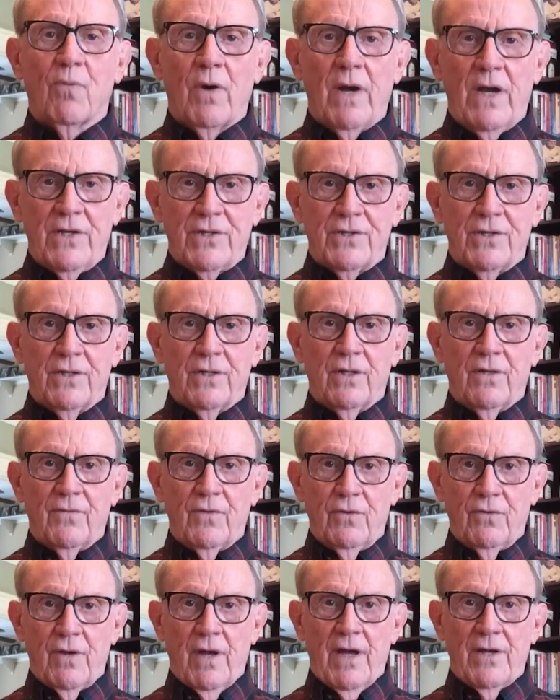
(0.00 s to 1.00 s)
president of
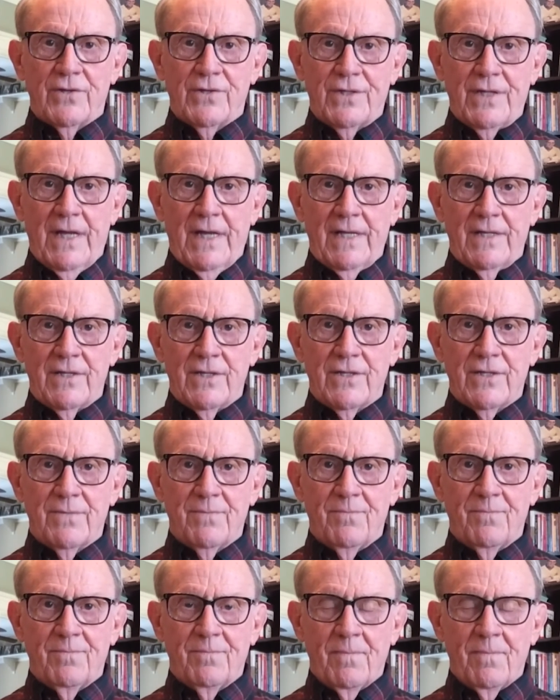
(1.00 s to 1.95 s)
the United States.